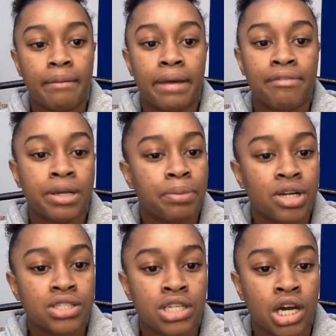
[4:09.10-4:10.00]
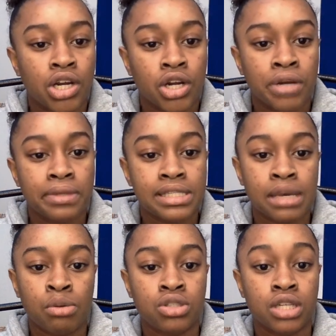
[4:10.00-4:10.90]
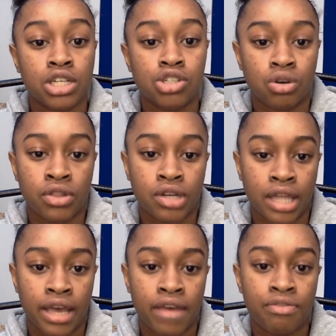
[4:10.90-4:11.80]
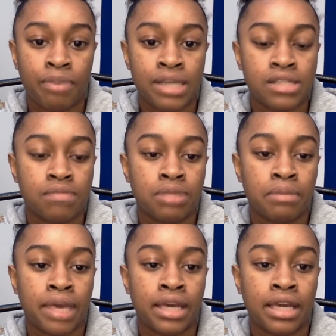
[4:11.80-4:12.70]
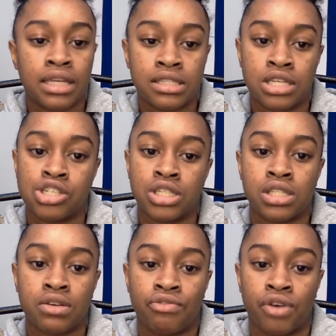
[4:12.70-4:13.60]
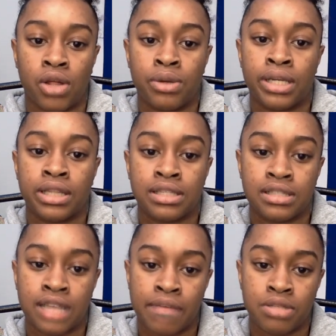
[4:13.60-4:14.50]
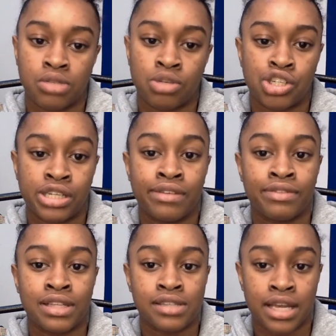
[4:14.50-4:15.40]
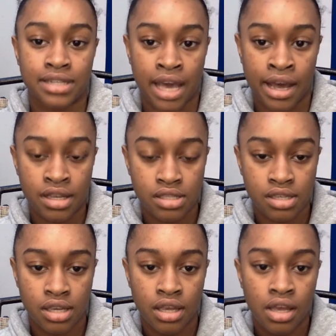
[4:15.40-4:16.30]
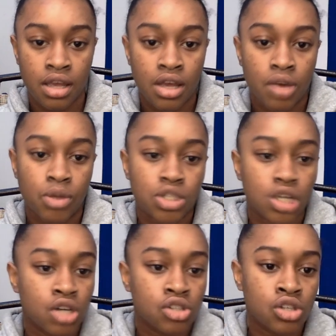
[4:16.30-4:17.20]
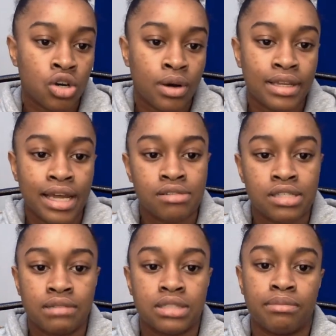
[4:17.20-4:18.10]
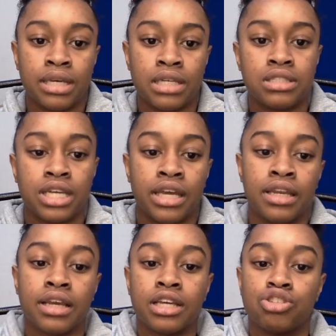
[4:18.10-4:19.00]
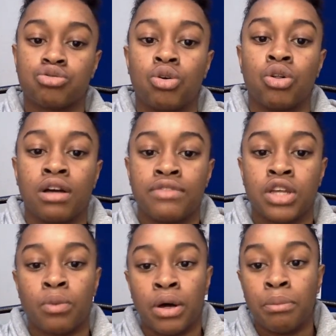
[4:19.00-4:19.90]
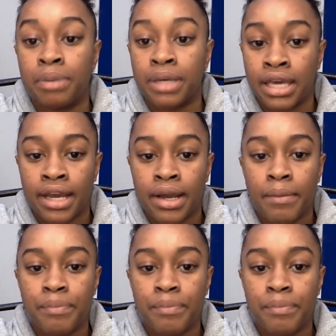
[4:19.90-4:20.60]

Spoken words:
Every person on earth is able to control their life by simply making decisions and following the steps to achieve the set task, which also allows them to maintain control of their well-being.